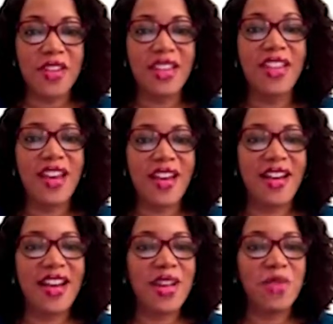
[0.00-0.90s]
Yeah,
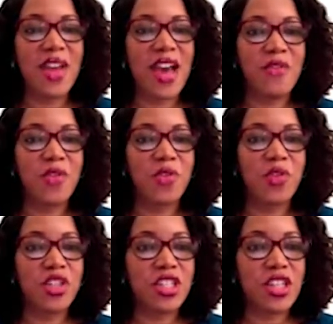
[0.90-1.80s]
and then we have Google
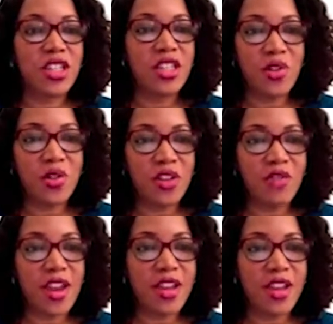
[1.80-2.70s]
Sheets loading
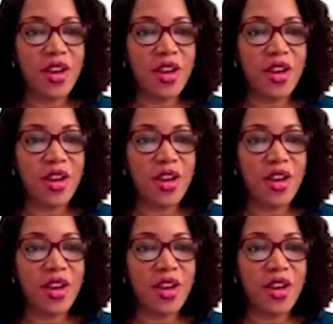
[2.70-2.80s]
right here,